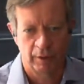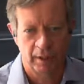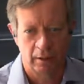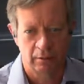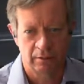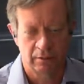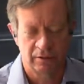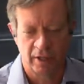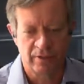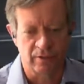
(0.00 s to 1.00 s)
We get
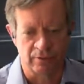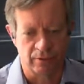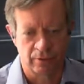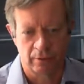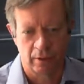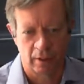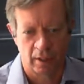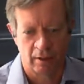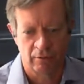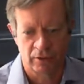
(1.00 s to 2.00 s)
dozens.
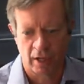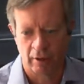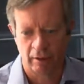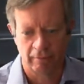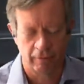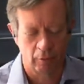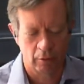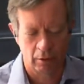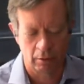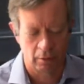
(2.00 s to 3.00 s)
I was hiring
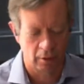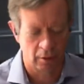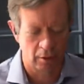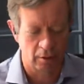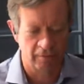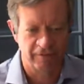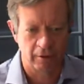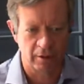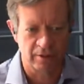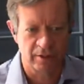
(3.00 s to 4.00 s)
for a
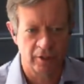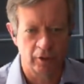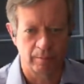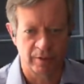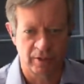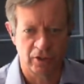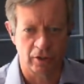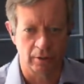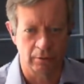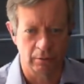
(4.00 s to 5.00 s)
fairly senior
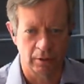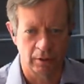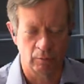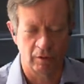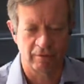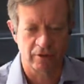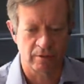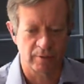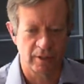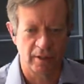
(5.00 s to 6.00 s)
position in one of our
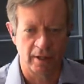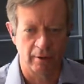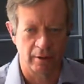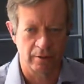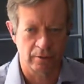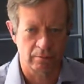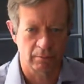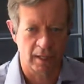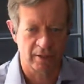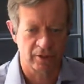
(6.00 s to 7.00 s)
subsidiaries
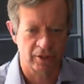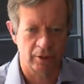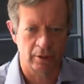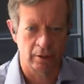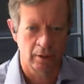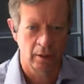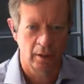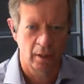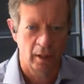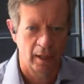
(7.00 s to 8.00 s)
last year,
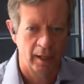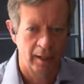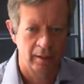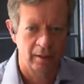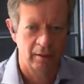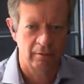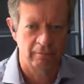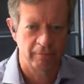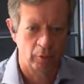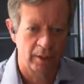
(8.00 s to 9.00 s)
and
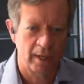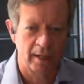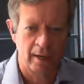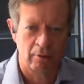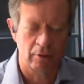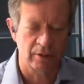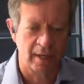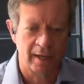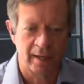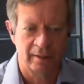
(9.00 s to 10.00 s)
in 48 hours,
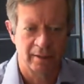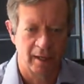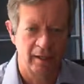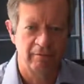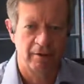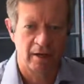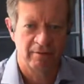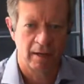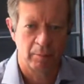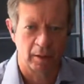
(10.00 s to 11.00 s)
I had
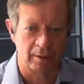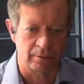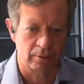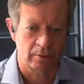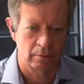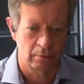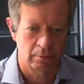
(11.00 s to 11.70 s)
95 applicants.